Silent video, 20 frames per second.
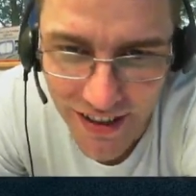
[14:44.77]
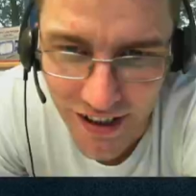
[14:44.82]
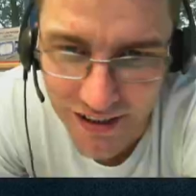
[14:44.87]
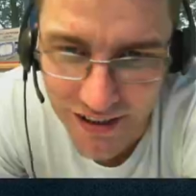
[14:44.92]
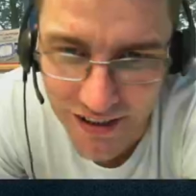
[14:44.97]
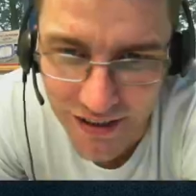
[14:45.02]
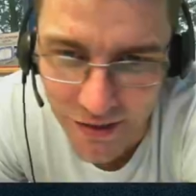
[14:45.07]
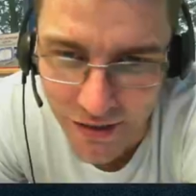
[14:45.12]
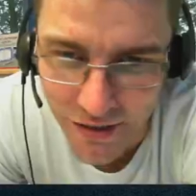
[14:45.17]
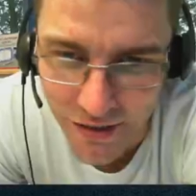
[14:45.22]
I
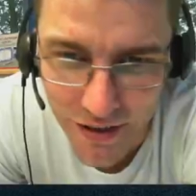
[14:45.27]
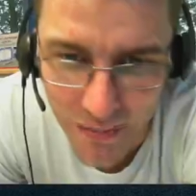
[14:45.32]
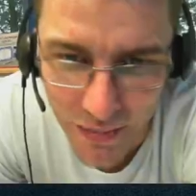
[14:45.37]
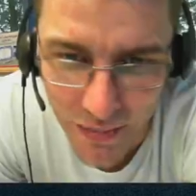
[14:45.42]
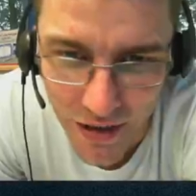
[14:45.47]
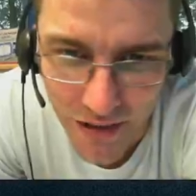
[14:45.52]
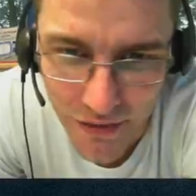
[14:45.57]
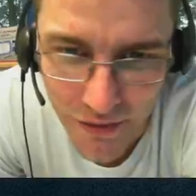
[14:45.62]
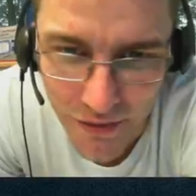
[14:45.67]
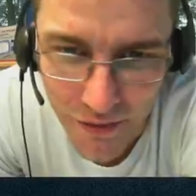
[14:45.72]
still use
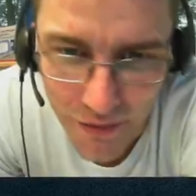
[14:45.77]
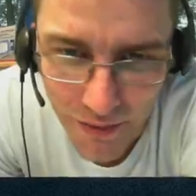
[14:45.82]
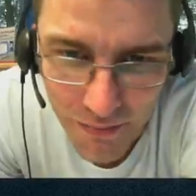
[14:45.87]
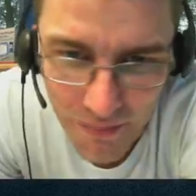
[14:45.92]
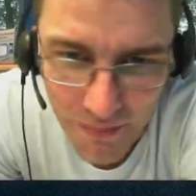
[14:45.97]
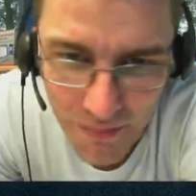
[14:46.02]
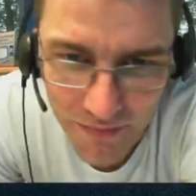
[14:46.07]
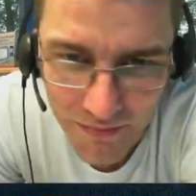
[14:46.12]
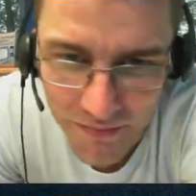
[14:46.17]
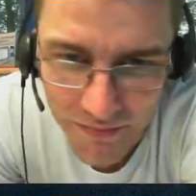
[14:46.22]
both of them,
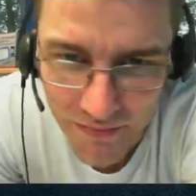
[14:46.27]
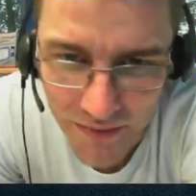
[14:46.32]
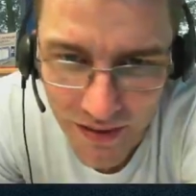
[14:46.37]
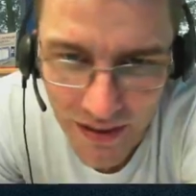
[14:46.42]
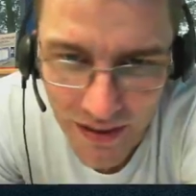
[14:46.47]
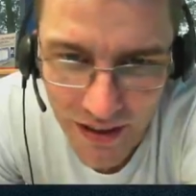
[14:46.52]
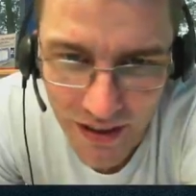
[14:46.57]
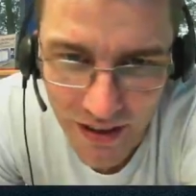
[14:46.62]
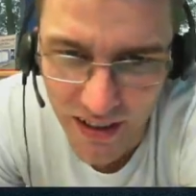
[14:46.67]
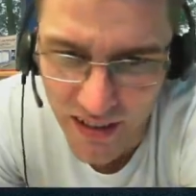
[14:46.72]

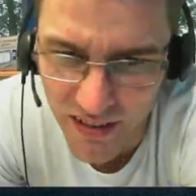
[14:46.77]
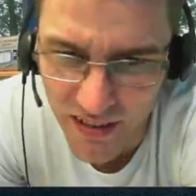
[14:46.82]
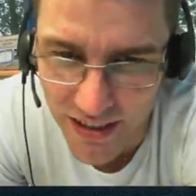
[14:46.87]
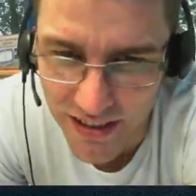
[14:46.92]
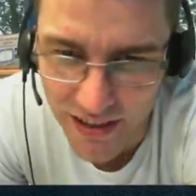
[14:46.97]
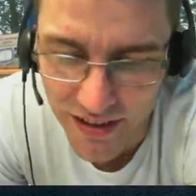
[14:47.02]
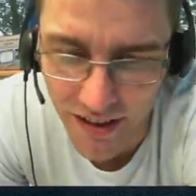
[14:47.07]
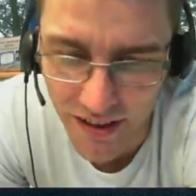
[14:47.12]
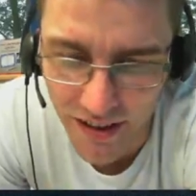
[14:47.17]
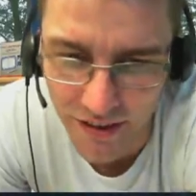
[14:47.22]
and
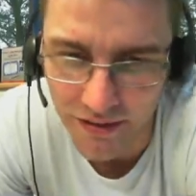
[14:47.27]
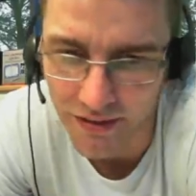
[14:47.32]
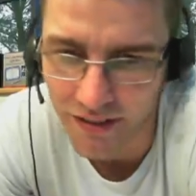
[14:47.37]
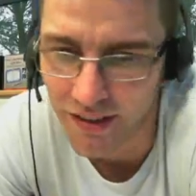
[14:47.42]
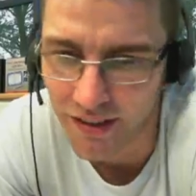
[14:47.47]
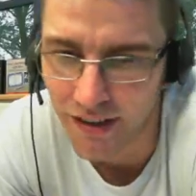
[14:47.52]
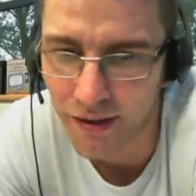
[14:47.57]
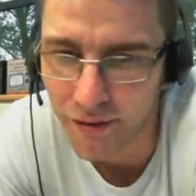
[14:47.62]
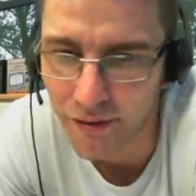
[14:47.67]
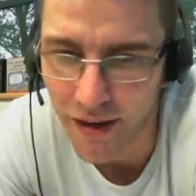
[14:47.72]
this is
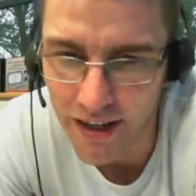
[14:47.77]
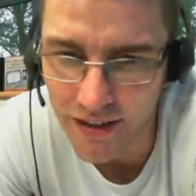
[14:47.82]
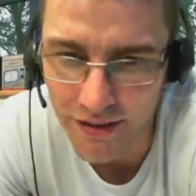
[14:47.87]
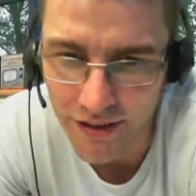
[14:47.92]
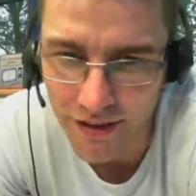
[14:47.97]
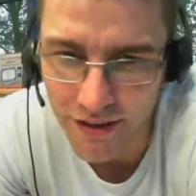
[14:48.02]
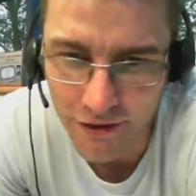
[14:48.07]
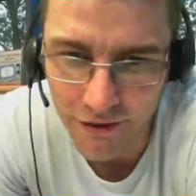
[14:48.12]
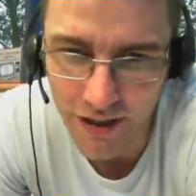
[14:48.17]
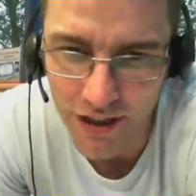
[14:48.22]
I've
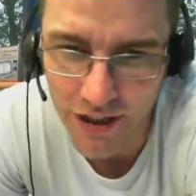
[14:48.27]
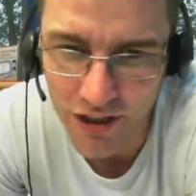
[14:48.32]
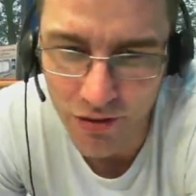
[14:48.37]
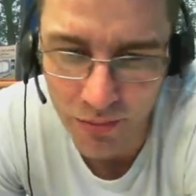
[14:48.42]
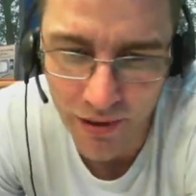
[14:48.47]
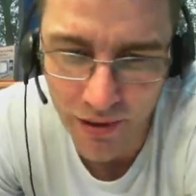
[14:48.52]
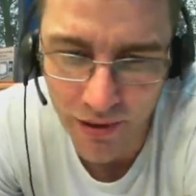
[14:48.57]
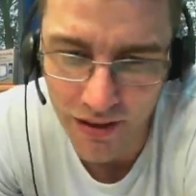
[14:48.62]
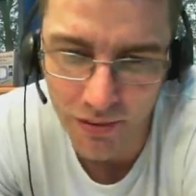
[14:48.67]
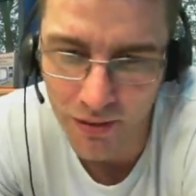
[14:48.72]
anti-crashed
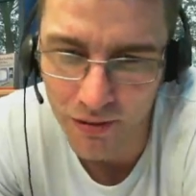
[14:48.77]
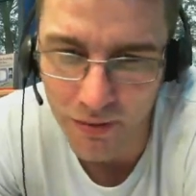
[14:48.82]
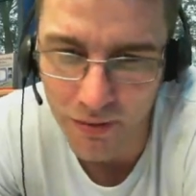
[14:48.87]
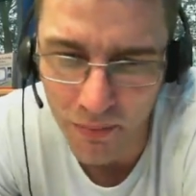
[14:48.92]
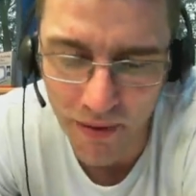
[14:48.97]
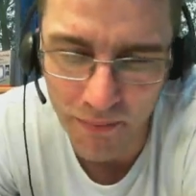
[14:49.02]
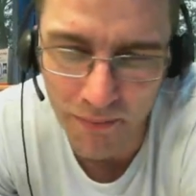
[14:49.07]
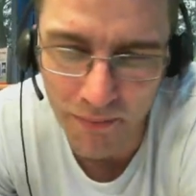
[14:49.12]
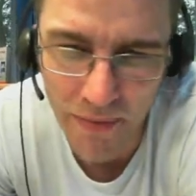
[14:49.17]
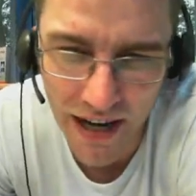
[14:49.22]
people
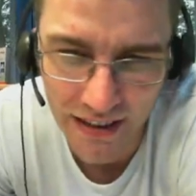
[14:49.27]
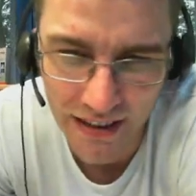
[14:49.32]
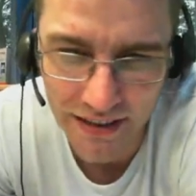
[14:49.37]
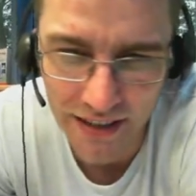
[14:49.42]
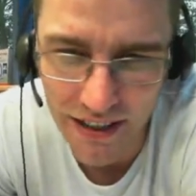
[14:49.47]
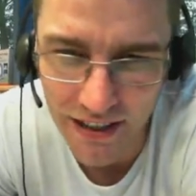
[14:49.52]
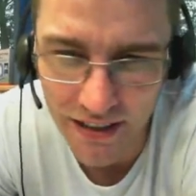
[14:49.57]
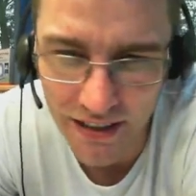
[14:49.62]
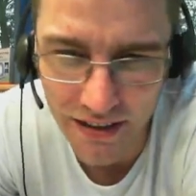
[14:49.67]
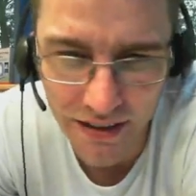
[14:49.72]
with max
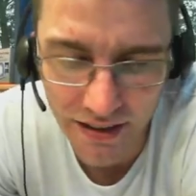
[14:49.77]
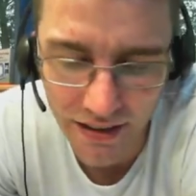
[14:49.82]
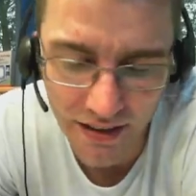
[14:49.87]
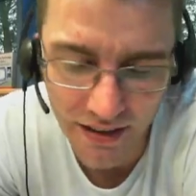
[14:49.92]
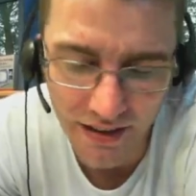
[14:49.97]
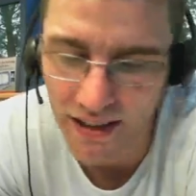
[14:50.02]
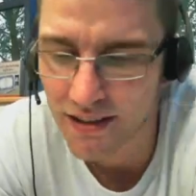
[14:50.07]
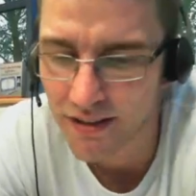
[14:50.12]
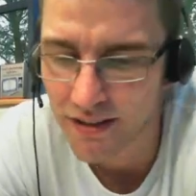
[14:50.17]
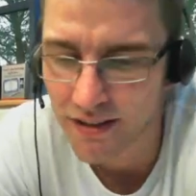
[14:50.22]
gear,
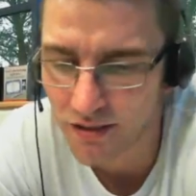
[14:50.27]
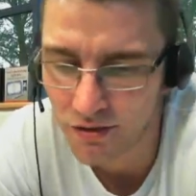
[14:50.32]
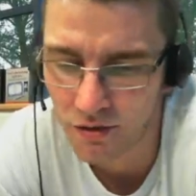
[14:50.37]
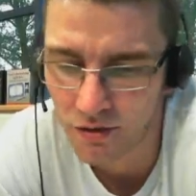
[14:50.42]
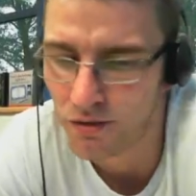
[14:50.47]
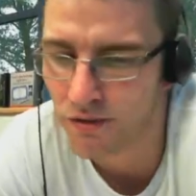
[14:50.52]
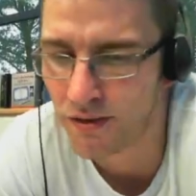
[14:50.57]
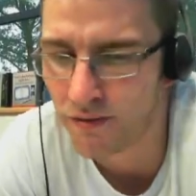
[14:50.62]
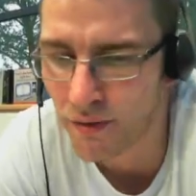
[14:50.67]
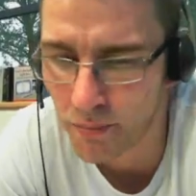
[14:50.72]
and that's the
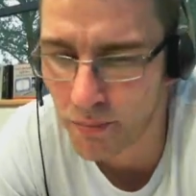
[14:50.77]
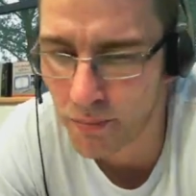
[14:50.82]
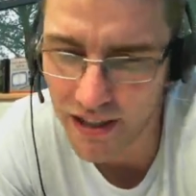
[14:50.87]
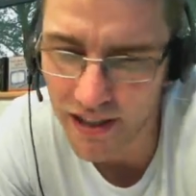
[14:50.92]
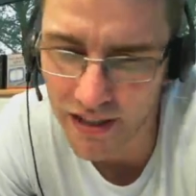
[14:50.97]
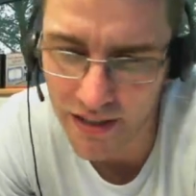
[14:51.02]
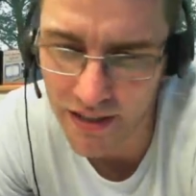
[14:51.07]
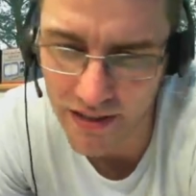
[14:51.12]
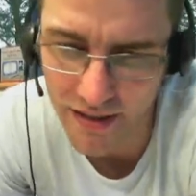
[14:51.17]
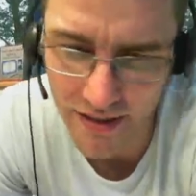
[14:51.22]
use of
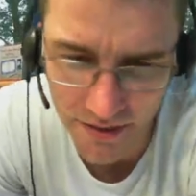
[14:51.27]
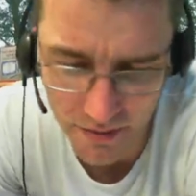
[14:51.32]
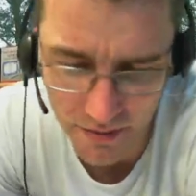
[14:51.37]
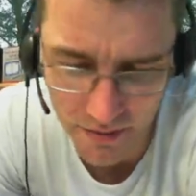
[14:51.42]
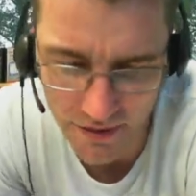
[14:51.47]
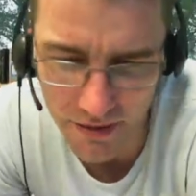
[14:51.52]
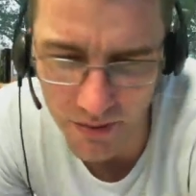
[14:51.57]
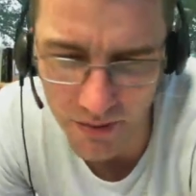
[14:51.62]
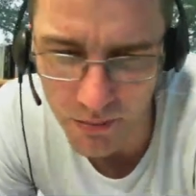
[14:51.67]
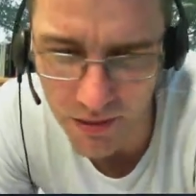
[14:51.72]
abilities as well.